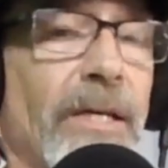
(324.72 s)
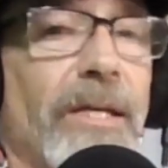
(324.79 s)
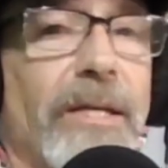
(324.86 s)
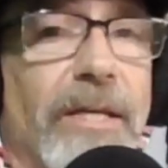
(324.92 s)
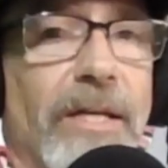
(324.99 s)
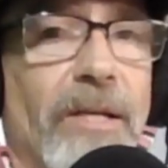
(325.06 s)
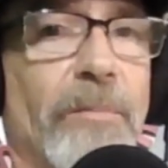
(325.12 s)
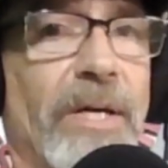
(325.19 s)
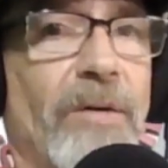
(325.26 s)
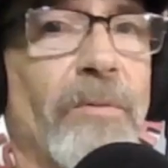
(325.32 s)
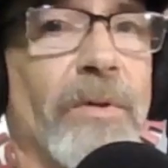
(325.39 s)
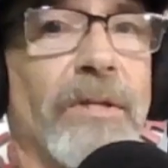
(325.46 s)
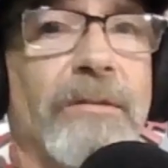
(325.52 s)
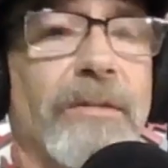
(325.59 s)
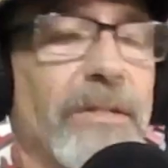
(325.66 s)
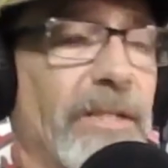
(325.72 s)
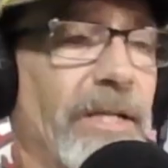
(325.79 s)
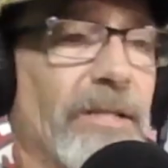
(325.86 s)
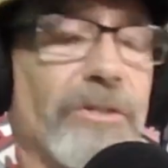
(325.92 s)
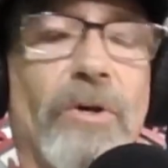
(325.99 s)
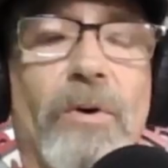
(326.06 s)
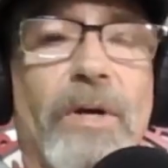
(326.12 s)
get a big one.
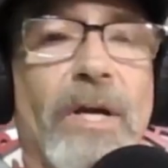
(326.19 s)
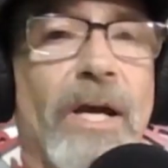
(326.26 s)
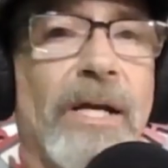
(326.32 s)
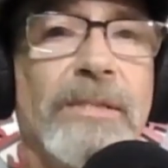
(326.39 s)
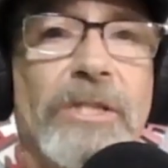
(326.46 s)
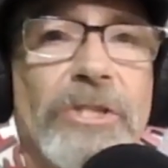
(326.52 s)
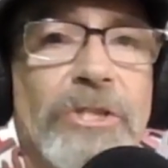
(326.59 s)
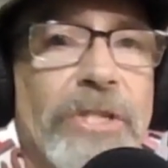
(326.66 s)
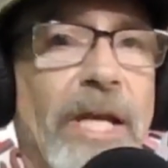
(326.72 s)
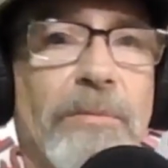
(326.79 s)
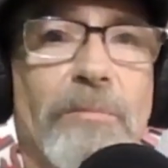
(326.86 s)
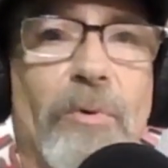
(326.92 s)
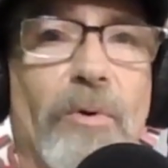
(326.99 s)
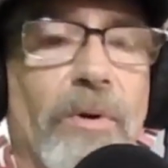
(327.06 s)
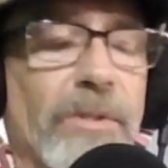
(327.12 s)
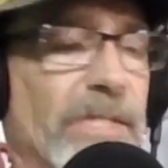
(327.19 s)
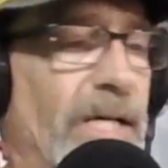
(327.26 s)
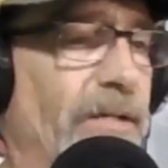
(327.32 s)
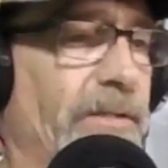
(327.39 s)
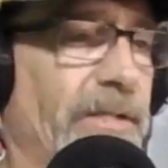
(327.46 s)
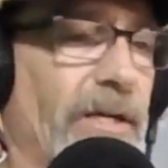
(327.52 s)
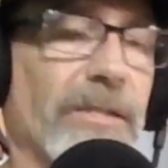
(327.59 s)
There's all kinds of shaped boards
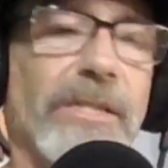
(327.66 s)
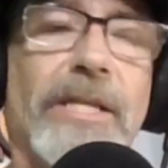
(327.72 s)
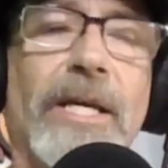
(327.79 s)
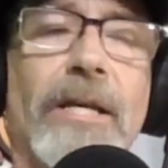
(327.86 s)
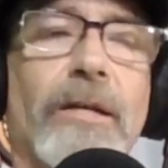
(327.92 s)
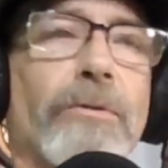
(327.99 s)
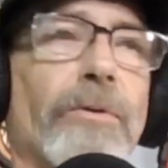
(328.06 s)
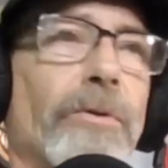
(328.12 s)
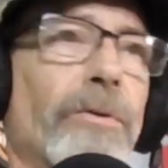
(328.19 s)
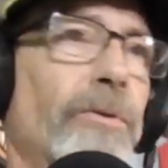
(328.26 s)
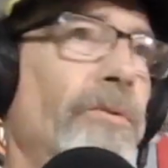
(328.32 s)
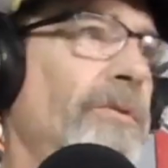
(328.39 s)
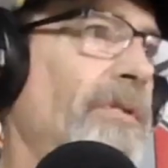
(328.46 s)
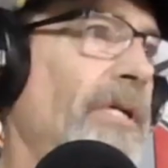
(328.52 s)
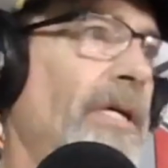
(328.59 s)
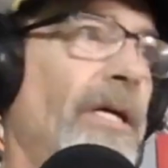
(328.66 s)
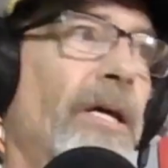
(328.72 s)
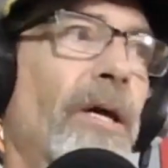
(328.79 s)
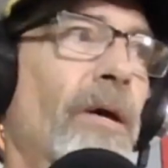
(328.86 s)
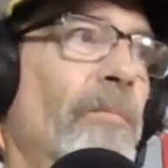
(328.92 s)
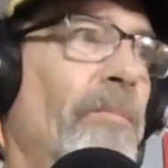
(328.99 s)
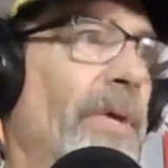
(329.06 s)
out there. Santa Cruz,
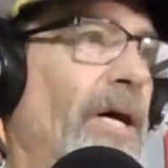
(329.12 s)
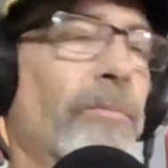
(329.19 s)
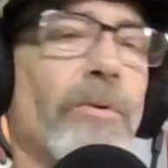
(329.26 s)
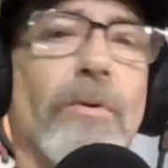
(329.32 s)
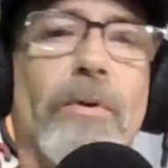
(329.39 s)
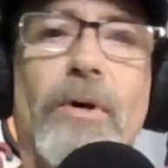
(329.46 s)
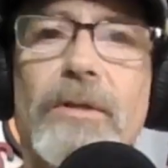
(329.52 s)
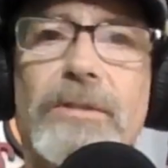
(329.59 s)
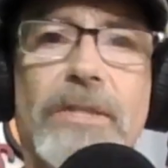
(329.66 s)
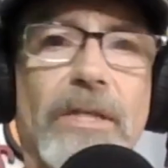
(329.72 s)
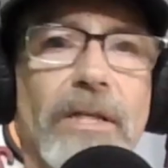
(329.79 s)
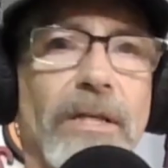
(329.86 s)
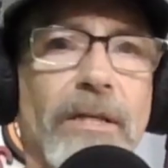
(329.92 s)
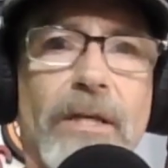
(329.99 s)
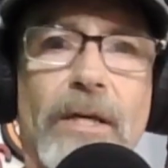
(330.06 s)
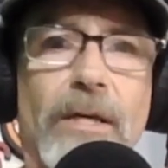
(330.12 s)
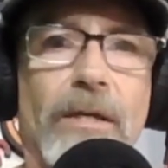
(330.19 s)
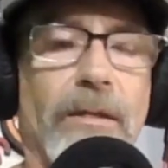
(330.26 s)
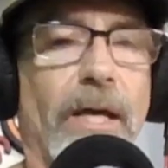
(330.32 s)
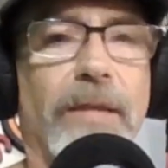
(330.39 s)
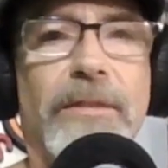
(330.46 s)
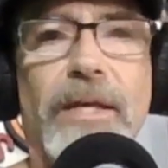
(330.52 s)
Pal Peralta.
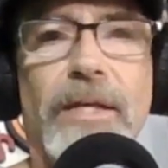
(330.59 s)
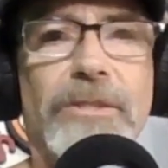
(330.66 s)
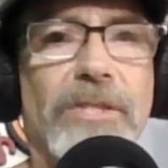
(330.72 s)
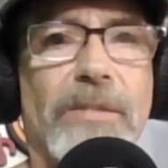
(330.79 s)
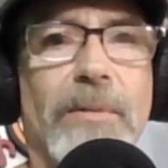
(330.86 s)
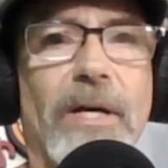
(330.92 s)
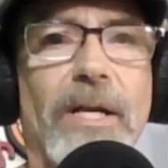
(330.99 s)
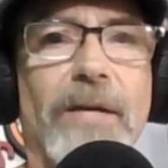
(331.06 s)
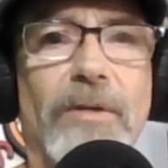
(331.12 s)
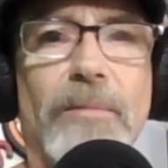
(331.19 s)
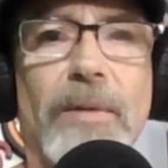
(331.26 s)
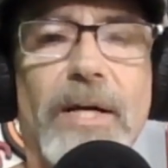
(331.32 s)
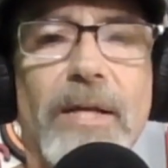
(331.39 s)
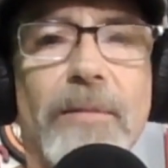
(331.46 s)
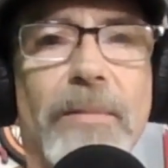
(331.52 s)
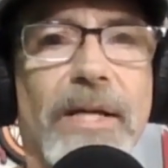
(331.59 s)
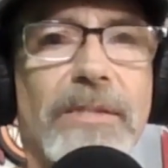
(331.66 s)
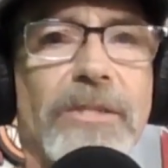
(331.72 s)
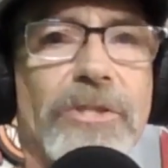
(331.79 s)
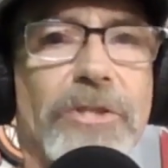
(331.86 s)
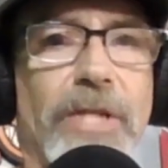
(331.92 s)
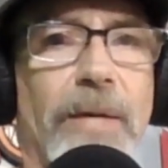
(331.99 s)
I think just about everybody
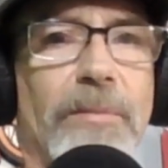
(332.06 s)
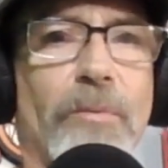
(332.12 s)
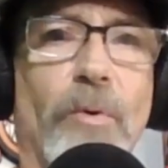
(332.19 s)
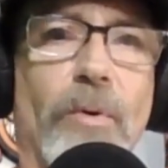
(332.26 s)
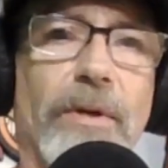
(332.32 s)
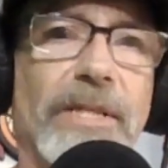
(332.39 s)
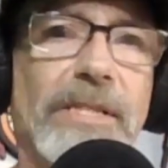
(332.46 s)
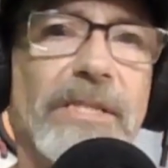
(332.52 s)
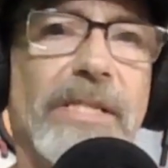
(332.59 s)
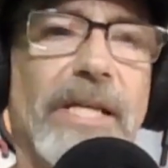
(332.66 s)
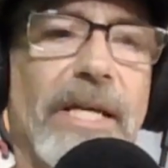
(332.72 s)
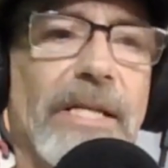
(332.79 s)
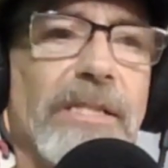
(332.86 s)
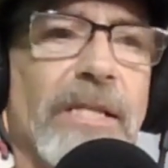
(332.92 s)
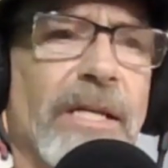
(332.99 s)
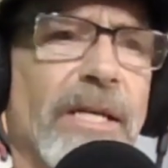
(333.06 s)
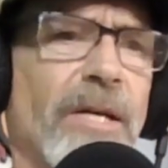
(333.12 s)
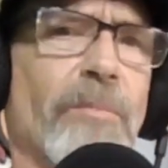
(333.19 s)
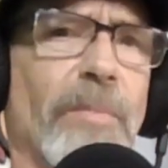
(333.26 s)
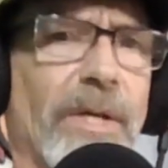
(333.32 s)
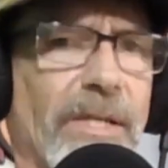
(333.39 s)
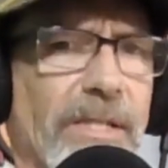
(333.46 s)
makes a shaped board these days
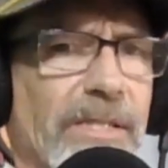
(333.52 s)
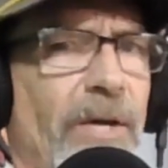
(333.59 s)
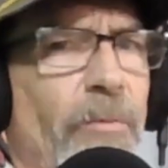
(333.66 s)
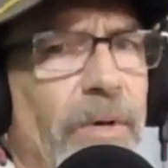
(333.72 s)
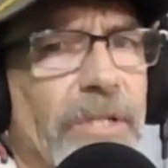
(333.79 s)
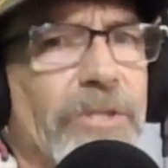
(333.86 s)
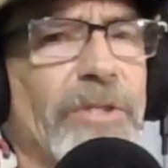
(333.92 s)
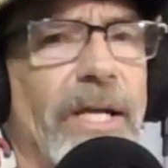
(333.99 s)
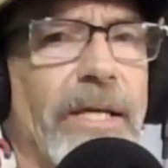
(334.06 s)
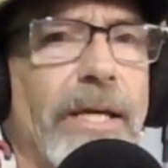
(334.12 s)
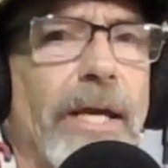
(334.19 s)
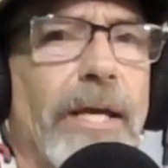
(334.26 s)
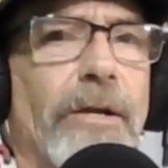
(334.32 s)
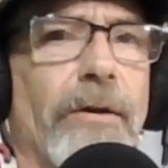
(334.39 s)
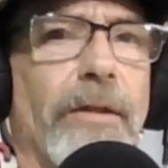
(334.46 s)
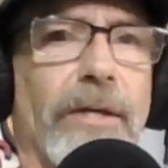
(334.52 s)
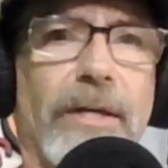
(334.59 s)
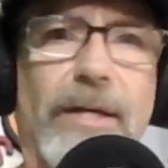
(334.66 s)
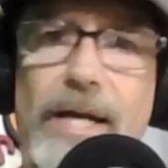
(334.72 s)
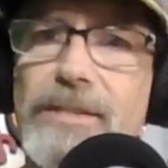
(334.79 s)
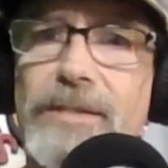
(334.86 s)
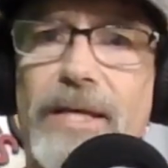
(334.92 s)
because they want to try to cater to
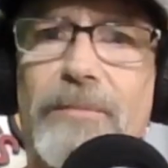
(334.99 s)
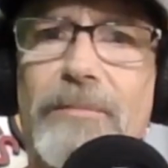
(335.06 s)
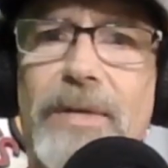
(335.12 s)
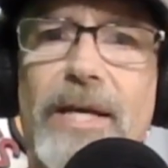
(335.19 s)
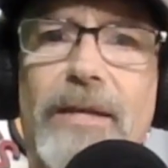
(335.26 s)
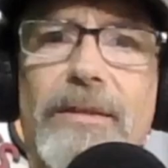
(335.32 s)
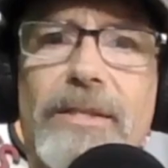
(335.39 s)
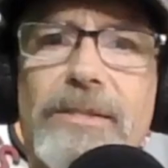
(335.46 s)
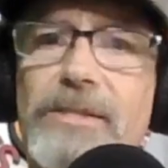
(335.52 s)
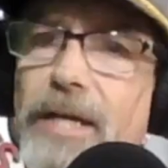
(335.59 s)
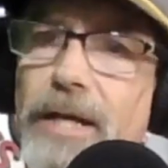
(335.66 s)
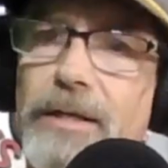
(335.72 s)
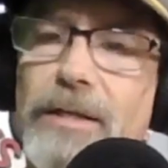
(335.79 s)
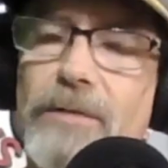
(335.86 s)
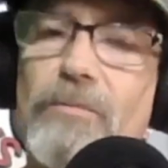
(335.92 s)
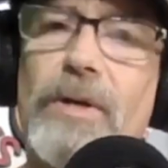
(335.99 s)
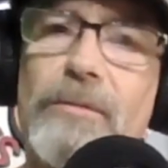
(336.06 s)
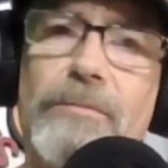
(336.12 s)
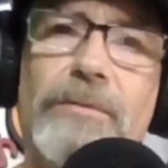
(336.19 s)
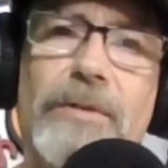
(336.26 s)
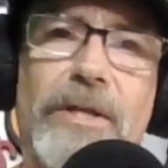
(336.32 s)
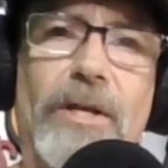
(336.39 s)
guys like me that skated
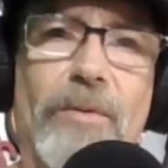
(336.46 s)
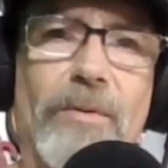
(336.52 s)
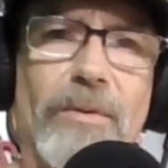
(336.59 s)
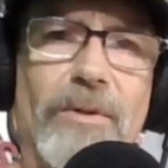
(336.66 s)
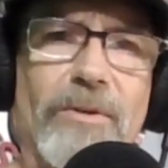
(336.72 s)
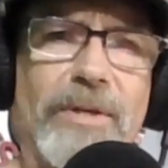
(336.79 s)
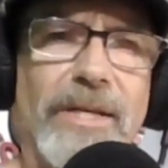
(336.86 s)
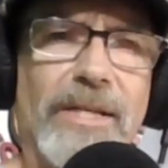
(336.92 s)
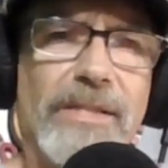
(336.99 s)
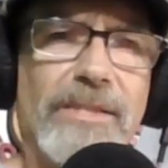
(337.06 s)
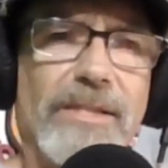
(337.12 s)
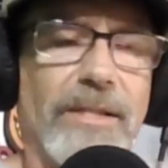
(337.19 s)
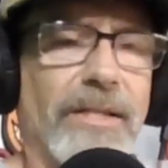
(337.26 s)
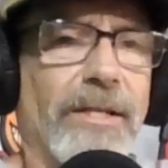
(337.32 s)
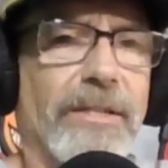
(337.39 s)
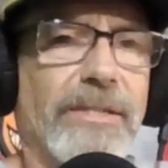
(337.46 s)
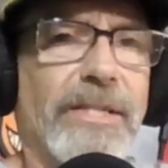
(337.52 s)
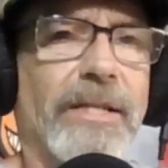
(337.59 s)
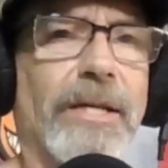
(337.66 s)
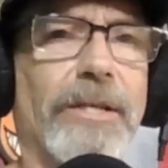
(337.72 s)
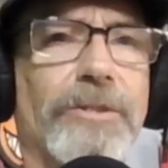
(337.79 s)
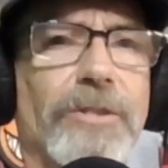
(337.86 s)
when we were little kids and into
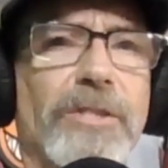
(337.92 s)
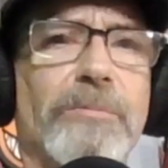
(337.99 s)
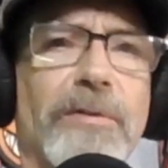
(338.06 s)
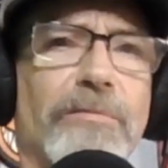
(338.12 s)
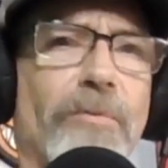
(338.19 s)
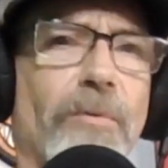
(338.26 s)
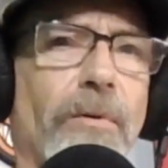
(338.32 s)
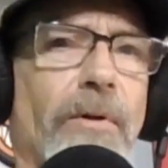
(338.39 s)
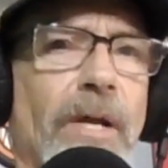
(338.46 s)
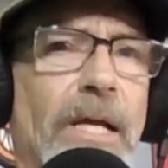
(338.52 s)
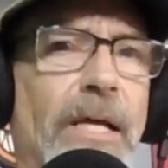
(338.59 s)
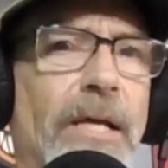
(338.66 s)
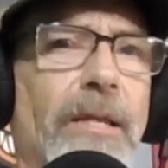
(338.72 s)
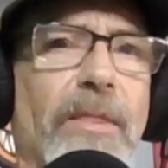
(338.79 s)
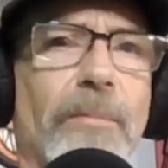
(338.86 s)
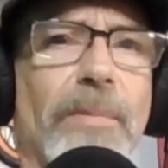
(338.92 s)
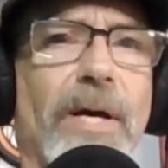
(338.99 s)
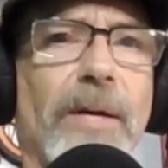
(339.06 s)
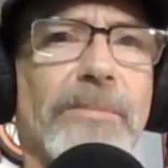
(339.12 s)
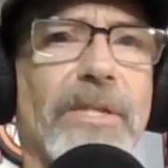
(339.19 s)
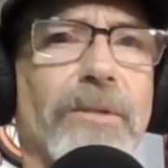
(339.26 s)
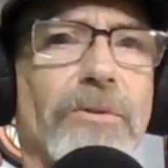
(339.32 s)
teenagers before the
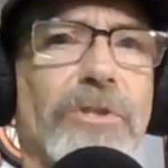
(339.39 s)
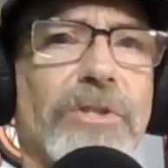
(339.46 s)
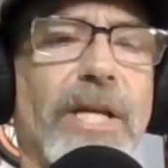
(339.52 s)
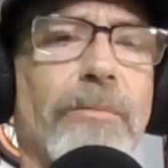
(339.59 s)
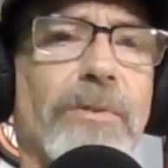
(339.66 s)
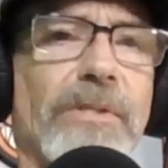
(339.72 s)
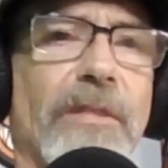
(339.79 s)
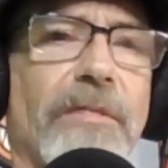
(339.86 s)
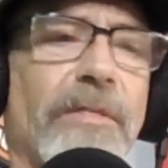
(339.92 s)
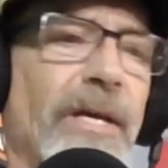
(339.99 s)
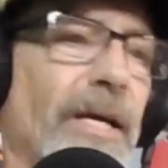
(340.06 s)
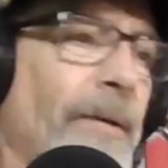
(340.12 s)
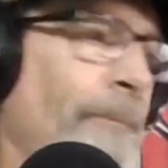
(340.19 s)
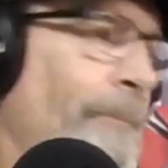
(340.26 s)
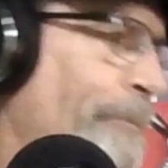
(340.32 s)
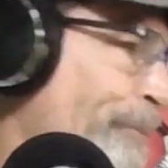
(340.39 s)
popsicle shape was a thing.